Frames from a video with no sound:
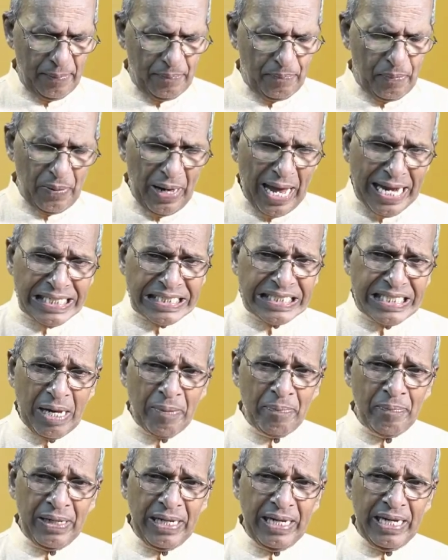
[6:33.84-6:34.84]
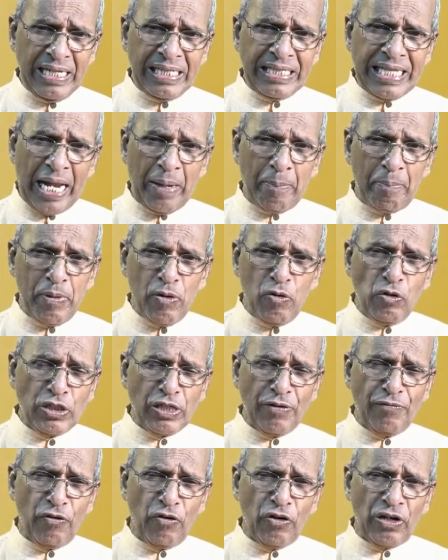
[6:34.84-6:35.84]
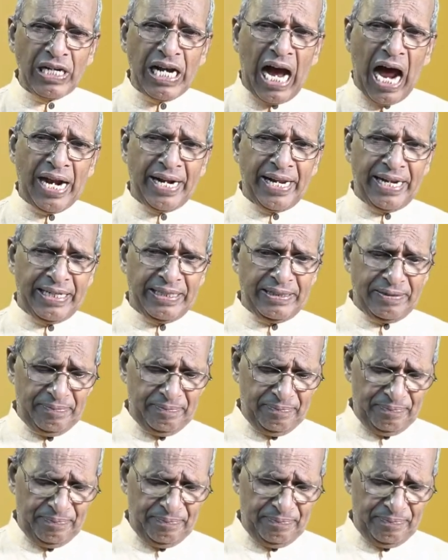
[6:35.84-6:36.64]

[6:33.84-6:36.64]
place them in that beautiful garden